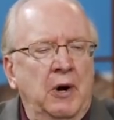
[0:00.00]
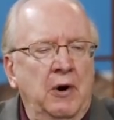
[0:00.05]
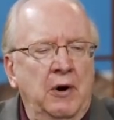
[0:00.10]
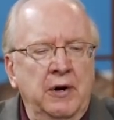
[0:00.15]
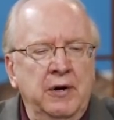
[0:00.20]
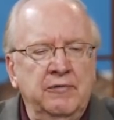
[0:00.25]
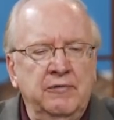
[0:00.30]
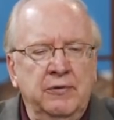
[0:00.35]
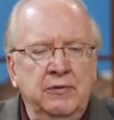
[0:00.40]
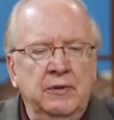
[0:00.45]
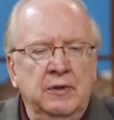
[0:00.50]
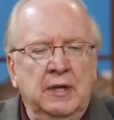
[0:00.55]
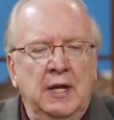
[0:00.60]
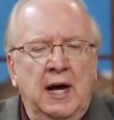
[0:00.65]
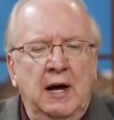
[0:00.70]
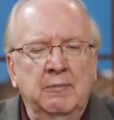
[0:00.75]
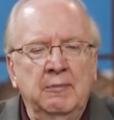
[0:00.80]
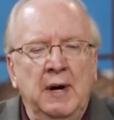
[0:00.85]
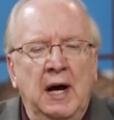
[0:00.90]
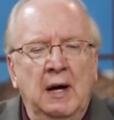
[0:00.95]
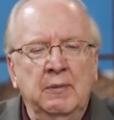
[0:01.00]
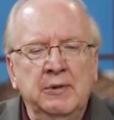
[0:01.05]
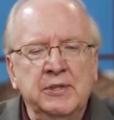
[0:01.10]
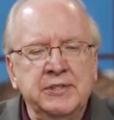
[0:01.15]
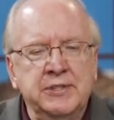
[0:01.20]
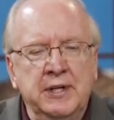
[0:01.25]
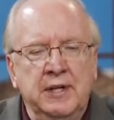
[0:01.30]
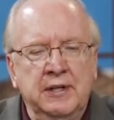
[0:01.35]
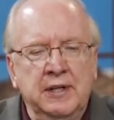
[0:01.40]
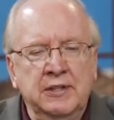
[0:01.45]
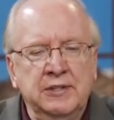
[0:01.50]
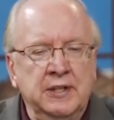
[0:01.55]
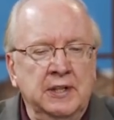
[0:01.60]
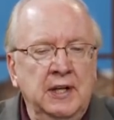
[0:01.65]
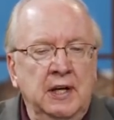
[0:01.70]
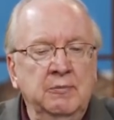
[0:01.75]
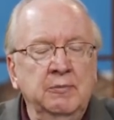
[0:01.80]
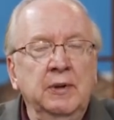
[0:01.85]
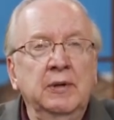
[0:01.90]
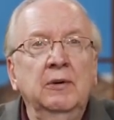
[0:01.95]
part of live Bible studies,
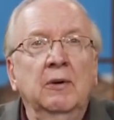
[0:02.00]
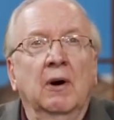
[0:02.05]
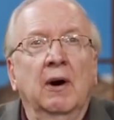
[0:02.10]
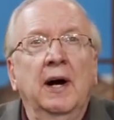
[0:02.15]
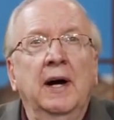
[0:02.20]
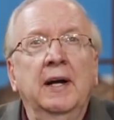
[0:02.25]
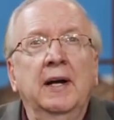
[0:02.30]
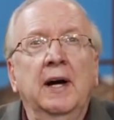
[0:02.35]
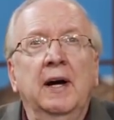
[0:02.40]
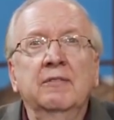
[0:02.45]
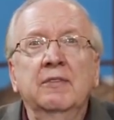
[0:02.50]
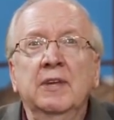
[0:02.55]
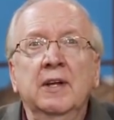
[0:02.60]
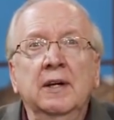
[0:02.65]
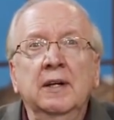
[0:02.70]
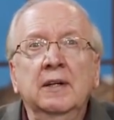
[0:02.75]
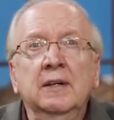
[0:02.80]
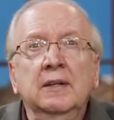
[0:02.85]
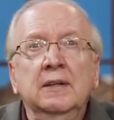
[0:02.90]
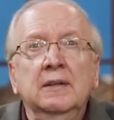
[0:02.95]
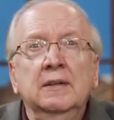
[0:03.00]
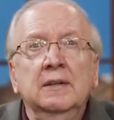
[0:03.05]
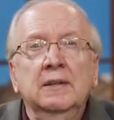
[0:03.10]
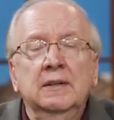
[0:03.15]
and they've been great, haven't they?